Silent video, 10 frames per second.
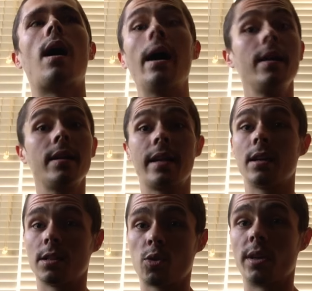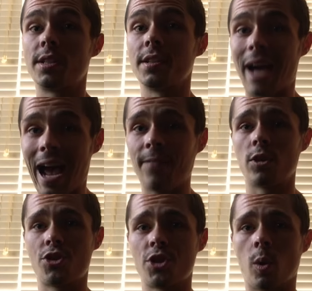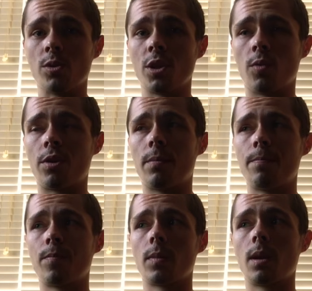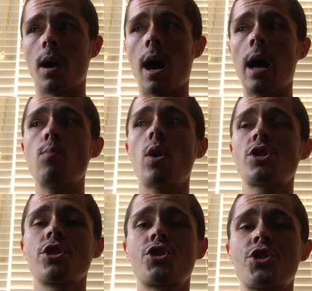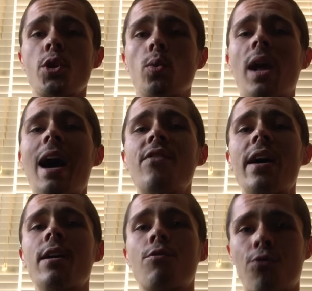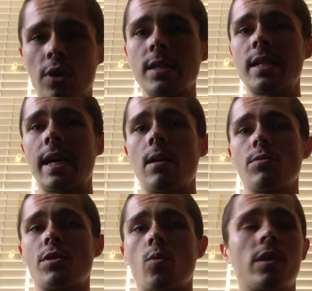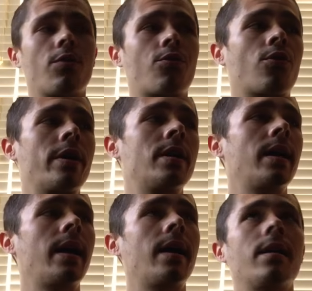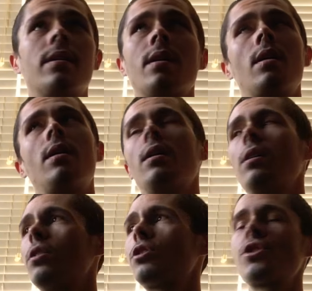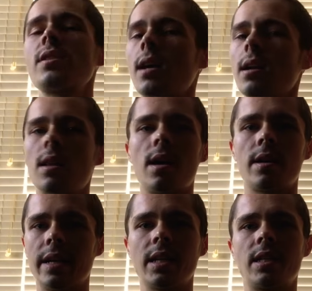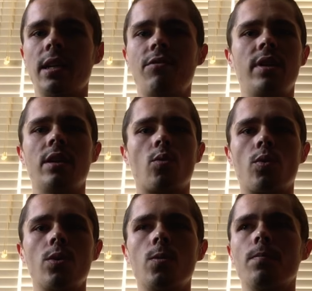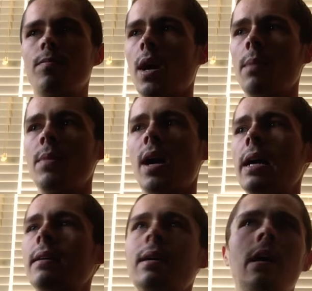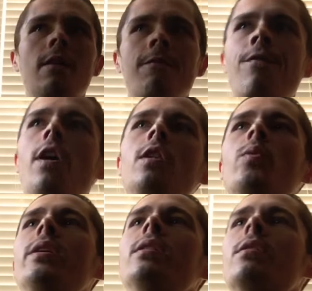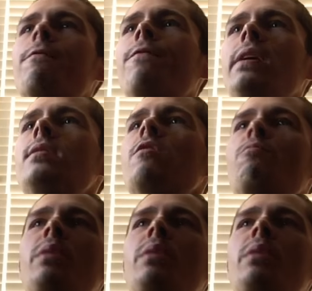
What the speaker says: I didn't get on Twitter till after the show was over. I'm watching the show live at a friend's house with a friend, and there's just not a lot of negativity in the room. I'm not following the feeds of